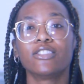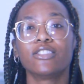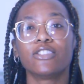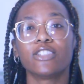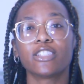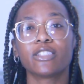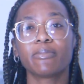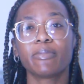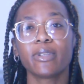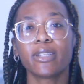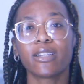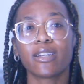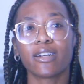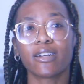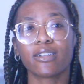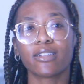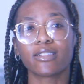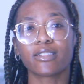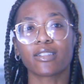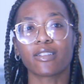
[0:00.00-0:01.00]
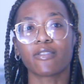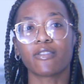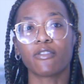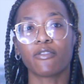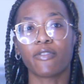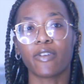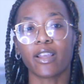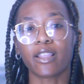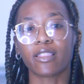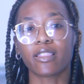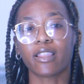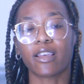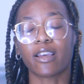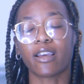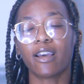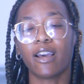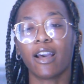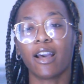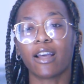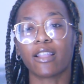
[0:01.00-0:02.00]
just because of the fact
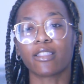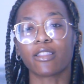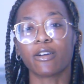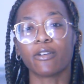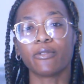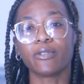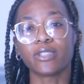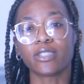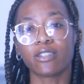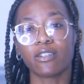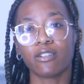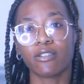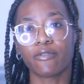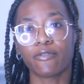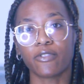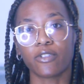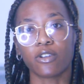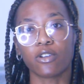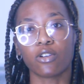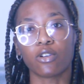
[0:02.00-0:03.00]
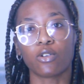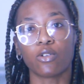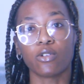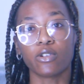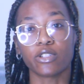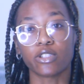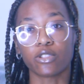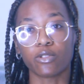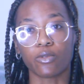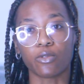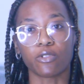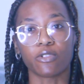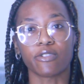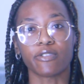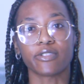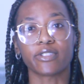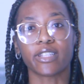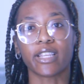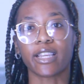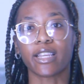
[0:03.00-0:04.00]
that I know it's good for, of course,
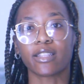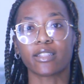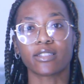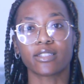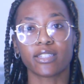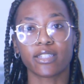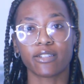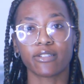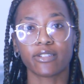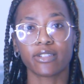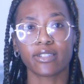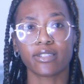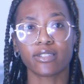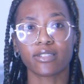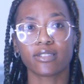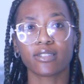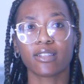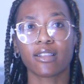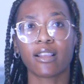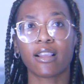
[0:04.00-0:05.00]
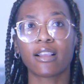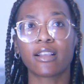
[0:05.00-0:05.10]
dwarves and Syrians,